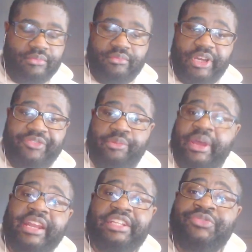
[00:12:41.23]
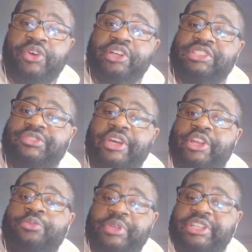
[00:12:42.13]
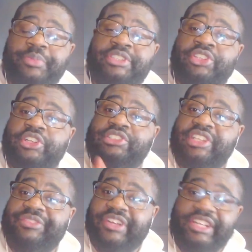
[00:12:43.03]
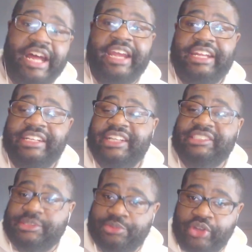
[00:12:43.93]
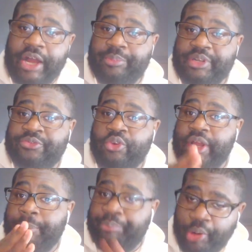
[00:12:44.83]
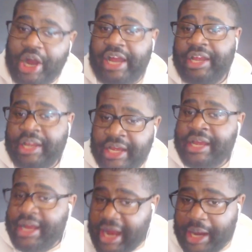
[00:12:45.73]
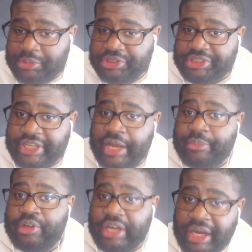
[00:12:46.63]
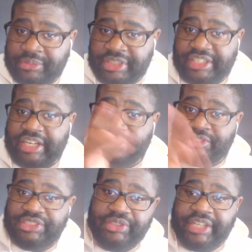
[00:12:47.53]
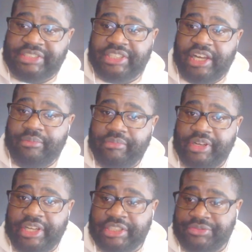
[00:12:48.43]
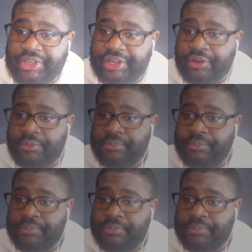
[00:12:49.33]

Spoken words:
But if you made it this far into the video, please make sure that you leave a like and hit that subscribe button for your boy. I'm Juju Gamer. I'm signing out. See you next time in the next video.